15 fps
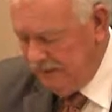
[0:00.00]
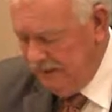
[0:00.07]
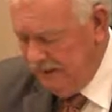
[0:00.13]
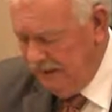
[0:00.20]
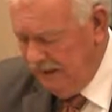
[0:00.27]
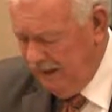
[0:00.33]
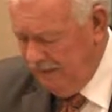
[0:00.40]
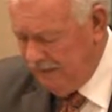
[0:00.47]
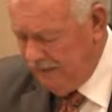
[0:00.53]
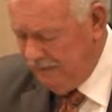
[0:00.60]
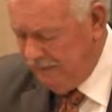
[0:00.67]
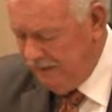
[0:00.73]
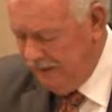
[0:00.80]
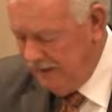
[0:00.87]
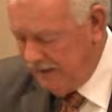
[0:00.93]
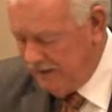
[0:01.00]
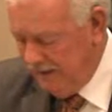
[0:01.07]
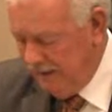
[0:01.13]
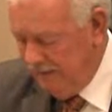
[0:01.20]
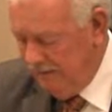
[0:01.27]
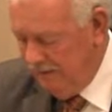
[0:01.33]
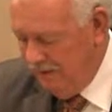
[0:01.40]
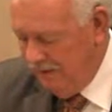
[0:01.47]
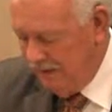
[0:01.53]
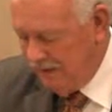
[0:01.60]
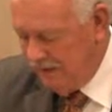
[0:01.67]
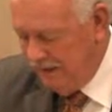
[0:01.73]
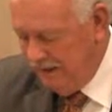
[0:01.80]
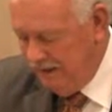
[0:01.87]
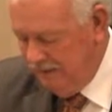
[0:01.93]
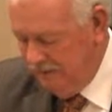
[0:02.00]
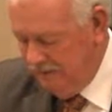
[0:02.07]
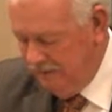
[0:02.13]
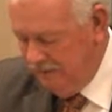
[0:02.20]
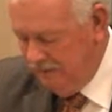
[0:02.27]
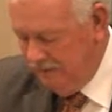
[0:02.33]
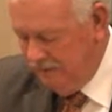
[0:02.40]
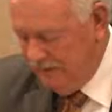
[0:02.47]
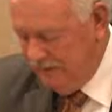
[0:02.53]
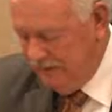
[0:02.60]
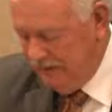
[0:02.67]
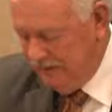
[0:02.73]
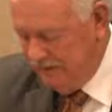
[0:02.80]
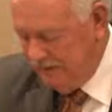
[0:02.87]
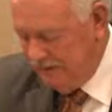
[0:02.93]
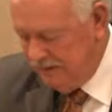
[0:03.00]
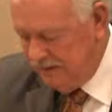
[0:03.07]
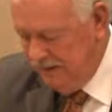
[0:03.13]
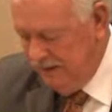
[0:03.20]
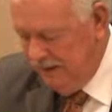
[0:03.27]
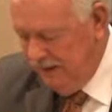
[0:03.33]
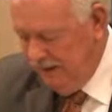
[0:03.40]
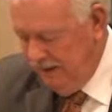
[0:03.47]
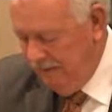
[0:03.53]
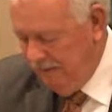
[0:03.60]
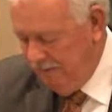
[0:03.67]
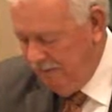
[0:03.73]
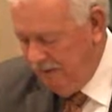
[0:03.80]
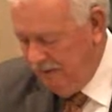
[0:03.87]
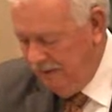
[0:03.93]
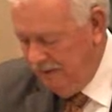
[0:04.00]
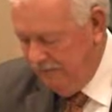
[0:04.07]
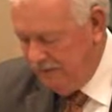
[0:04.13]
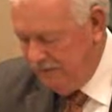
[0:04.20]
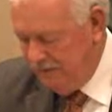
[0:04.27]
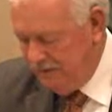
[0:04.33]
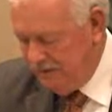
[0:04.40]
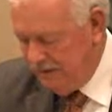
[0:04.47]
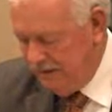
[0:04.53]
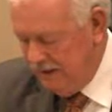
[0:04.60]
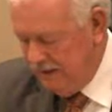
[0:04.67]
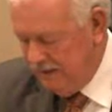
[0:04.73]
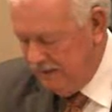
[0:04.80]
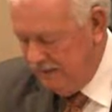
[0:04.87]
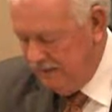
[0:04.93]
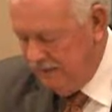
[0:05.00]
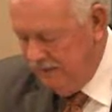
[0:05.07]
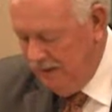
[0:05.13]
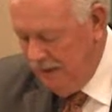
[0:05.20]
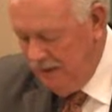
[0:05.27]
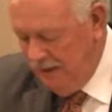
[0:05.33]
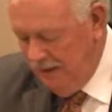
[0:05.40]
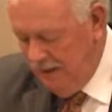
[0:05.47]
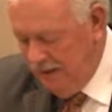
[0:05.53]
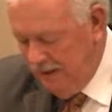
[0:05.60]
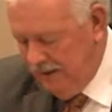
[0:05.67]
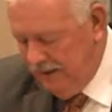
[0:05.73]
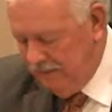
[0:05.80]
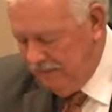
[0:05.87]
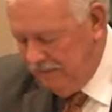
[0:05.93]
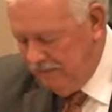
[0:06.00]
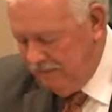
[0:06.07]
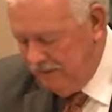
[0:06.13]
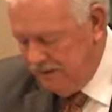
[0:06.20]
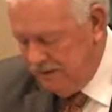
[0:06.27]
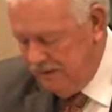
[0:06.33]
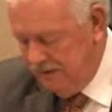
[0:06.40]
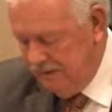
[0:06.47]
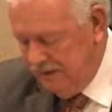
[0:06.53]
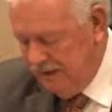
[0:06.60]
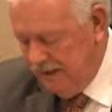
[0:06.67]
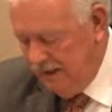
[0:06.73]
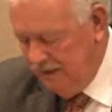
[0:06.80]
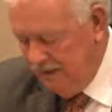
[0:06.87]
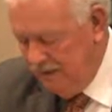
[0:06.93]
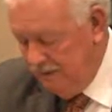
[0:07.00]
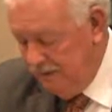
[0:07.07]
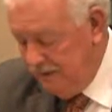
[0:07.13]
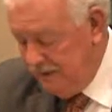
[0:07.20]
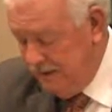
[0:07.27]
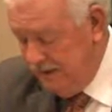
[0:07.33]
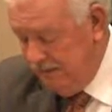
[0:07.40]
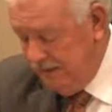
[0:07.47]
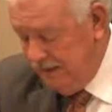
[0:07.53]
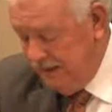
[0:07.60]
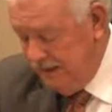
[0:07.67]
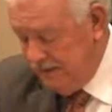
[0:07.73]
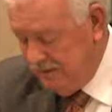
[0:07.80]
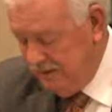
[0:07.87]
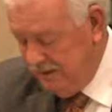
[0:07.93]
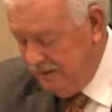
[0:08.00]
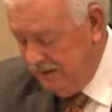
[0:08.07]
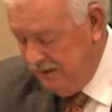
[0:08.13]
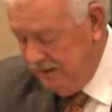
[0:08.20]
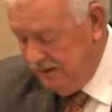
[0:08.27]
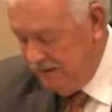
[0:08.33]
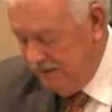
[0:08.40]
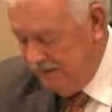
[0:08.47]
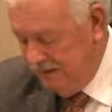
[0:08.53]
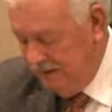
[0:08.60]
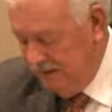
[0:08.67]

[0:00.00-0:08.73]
The House has passed landmark Second Amendment protections and pro-life legislation that is receiving national attention.